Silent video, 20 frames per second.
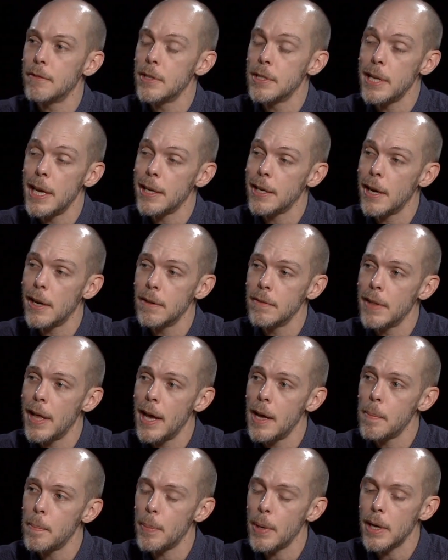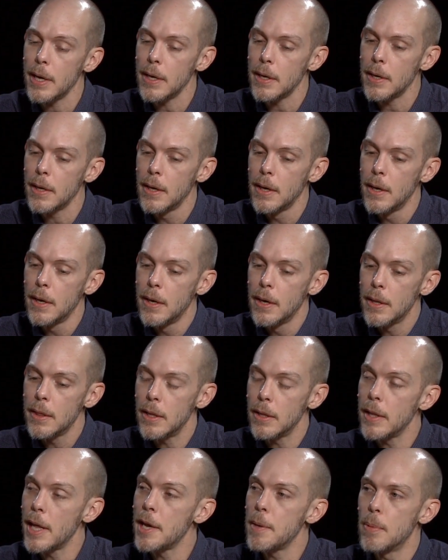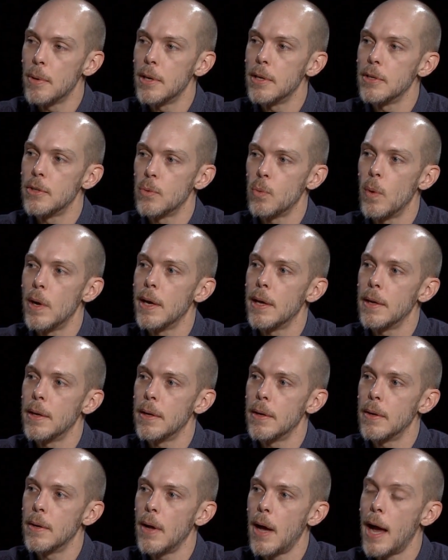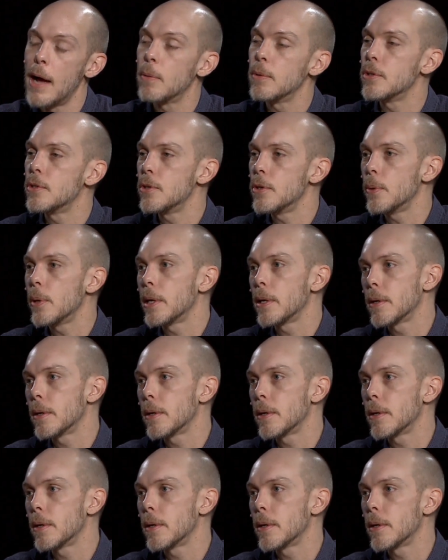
take care of that, but the labor is what I was doing.